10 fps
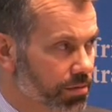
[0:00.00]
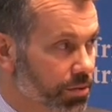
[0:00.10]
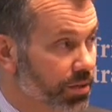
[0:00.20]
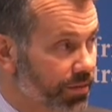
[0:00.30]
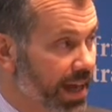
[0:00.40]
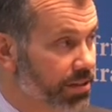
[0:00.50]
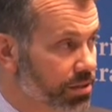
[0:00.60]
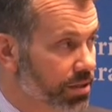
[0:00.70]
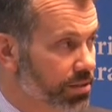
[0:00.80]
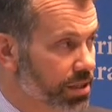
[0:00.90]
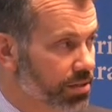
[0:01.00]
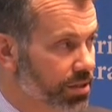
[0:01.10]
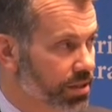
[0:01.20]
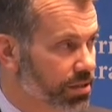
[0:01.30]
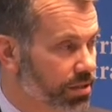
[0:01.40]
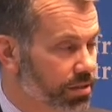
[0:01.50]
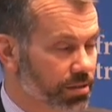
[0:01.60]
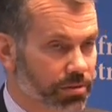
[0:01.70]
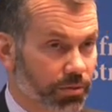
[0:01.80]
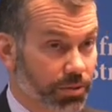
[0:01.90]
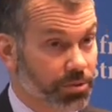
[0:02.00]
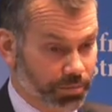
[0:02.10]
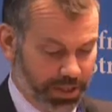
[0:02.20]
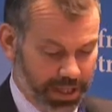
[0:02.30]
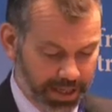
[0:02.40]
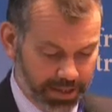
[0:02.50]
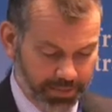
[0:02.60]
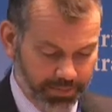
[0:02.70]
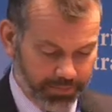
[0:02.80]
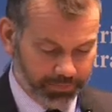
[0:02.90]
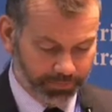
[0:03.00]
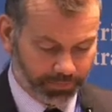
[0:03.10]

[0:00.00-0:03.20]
to advance those interests or to protect them,